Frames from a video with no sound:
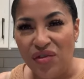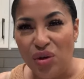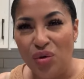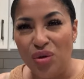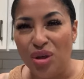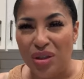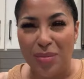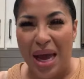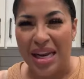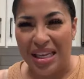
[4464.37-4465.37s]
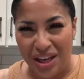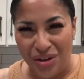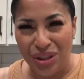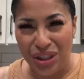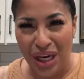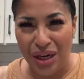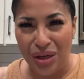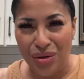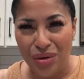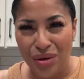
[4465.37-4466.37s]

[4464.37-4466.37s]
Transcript: views on somebody else's channel,